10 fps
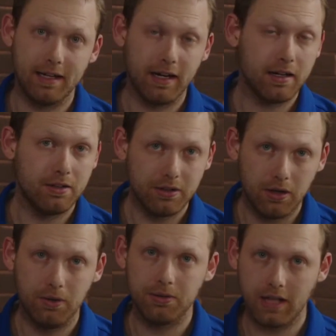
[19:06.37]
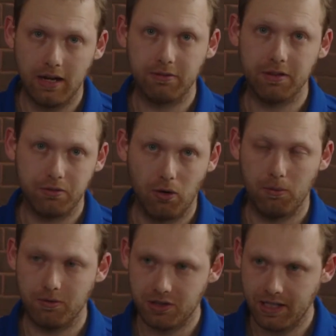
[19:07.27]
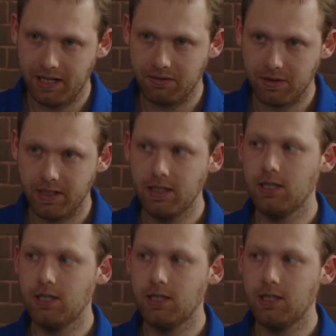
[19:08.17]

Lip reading: it condones every form of slavery.